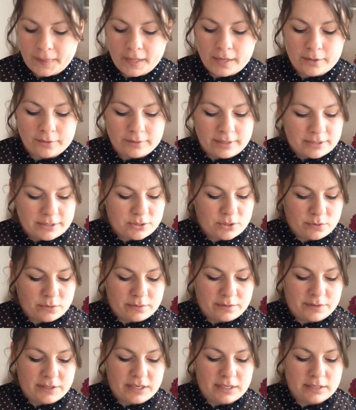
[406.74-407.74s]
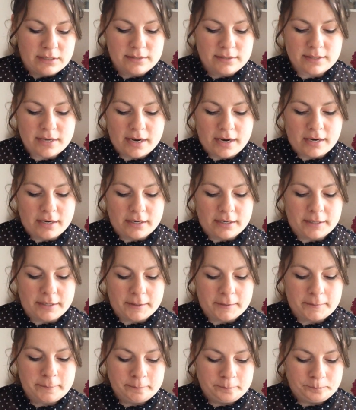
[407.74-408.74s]
All right, so these
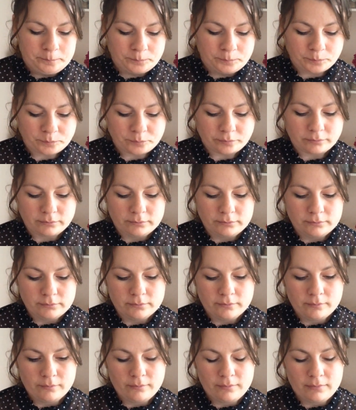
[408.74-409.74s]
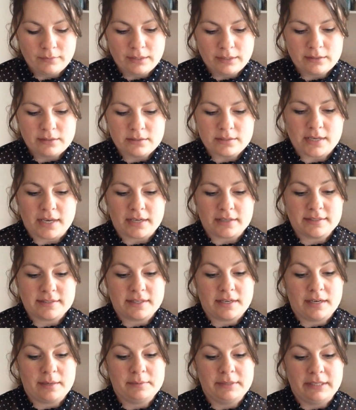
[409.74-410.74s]
are socks
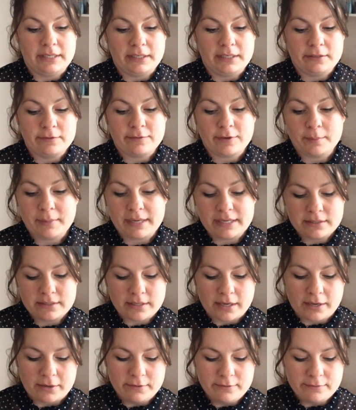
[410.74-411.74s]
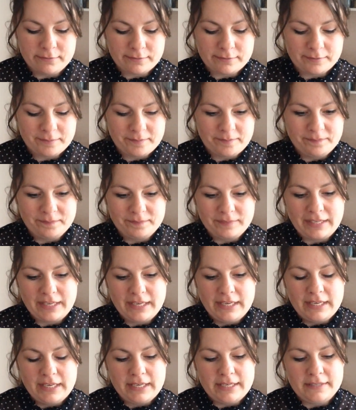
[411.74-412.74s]
that I'm knitting for myself.
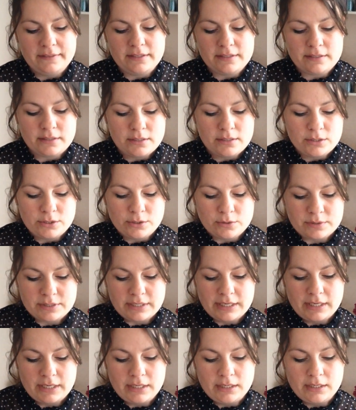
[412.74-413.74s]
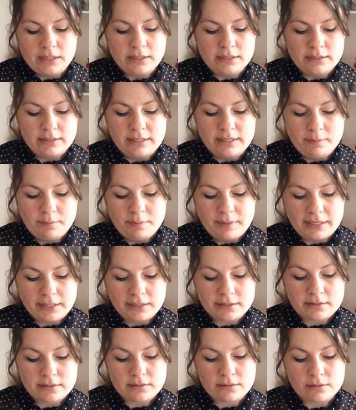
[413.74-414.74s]
And this is using Knit
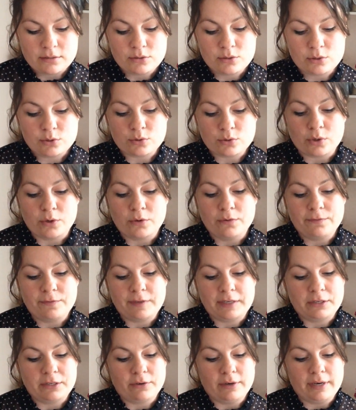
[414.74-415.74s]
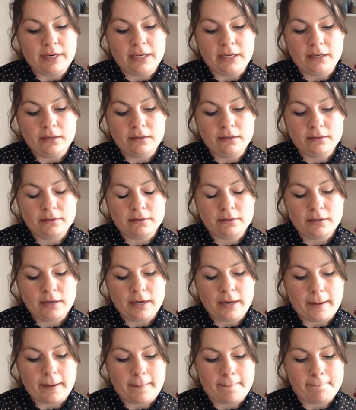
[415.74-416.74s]
Picks Stroll Fingering.
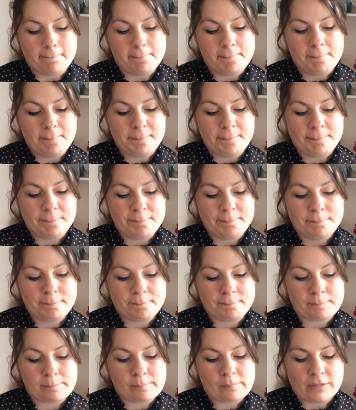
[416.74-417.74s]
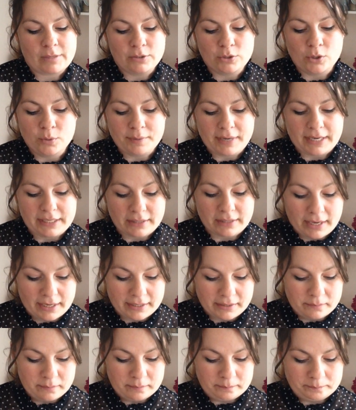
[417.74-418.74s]
Nope, I
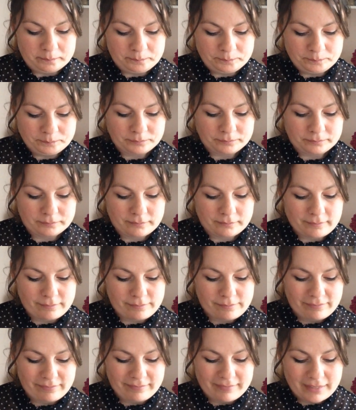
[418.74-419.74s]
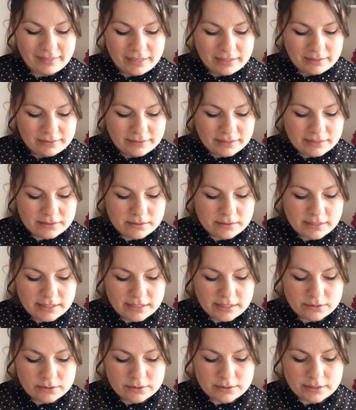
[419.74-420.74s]
lied. That's the
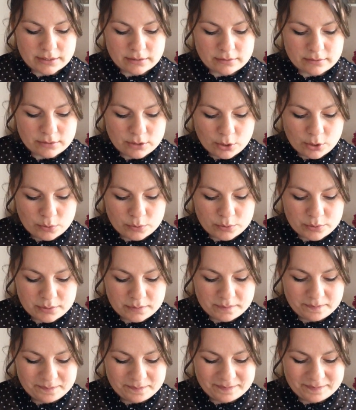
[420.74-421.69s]
heels and toes.